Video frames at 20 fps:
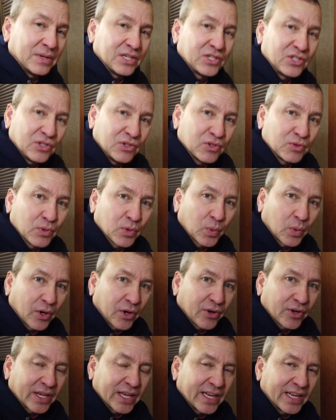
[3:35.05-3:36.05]
some issues with
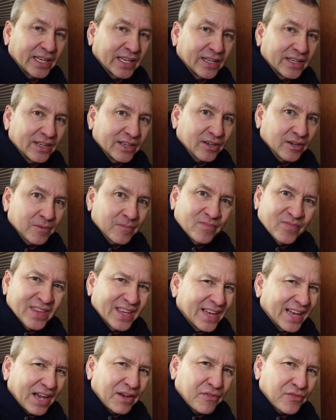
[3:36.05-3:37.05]
water getting in here.
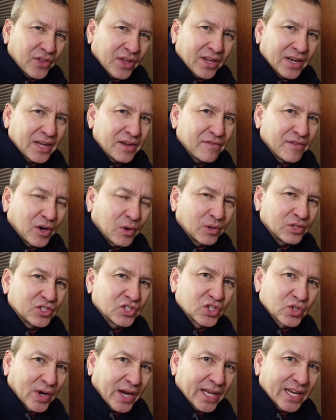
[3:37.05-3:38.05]
I've thought I've
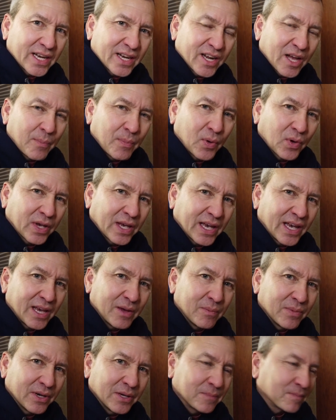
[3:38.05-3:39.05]
always dried it up
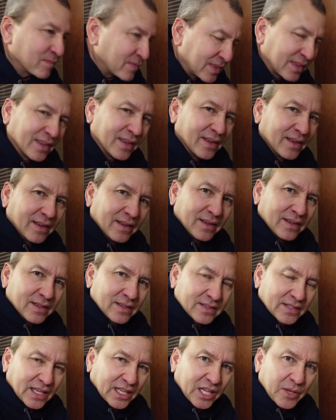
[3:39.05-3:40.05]
okay, but
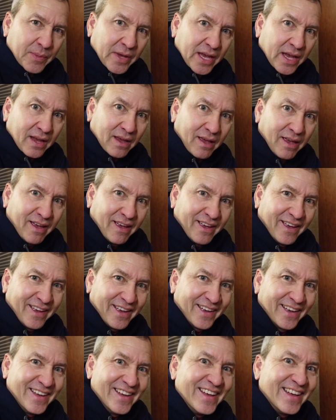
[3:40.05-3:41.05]
silly me,
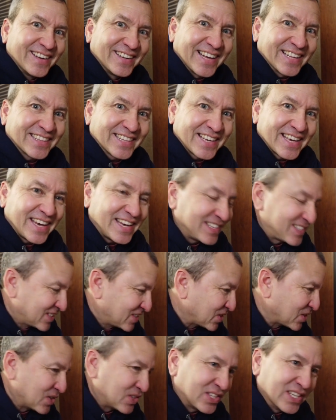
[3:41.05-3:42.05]
not the case.
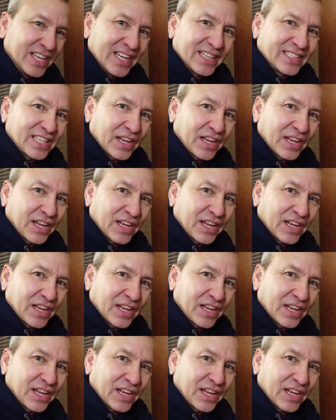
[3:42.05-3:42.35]
So